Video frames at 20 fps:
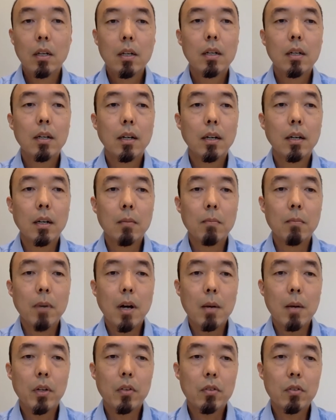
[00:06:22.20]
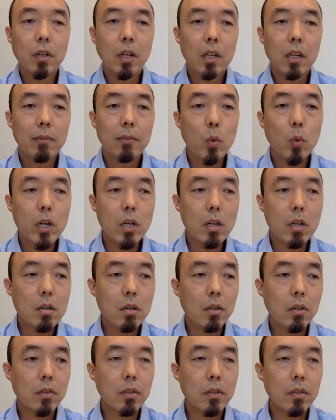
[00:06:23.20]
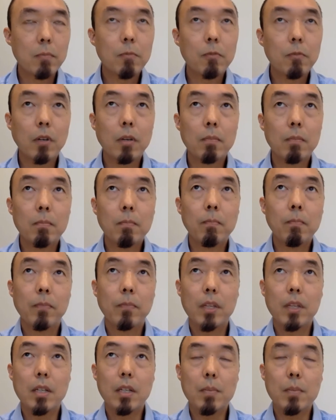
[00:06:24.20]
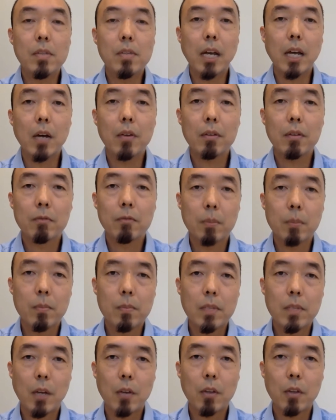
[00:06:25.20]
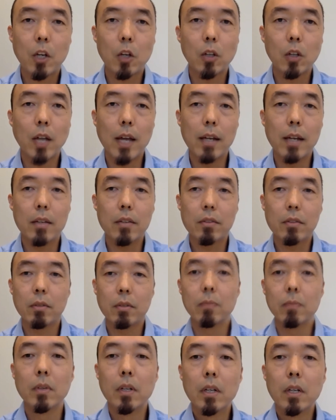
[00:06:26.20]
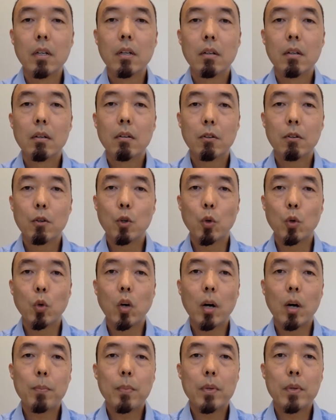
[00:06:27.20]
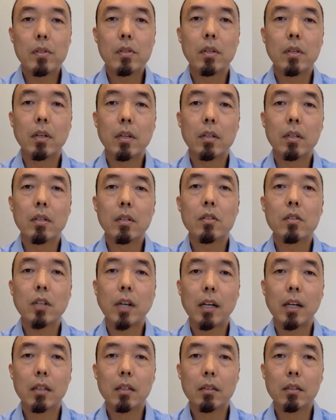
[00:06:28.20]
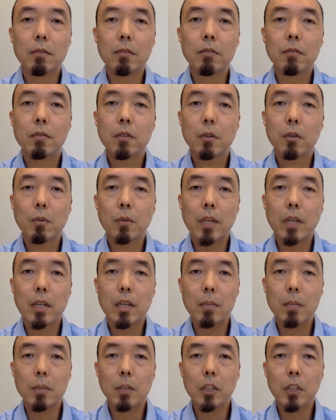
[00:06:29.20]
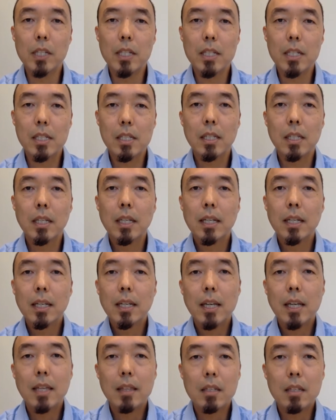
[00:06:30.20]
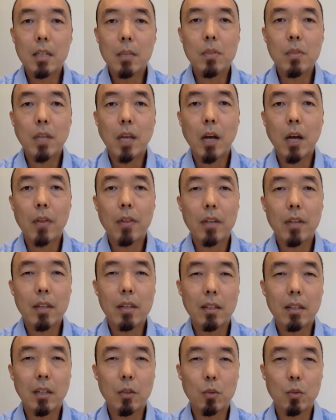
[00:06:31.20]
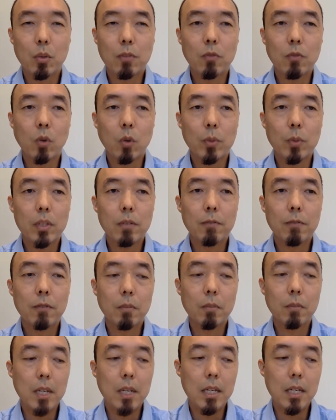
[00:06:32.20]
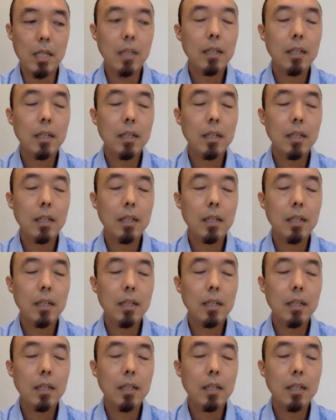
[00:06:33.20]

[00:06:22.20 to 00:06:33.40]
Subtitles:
I'm also kind of a weirdo because I'm from the Deep South. I'm from South Carolina. So grew up as a child of Korean immigrants in the Deep South. And I think that was really formative for me.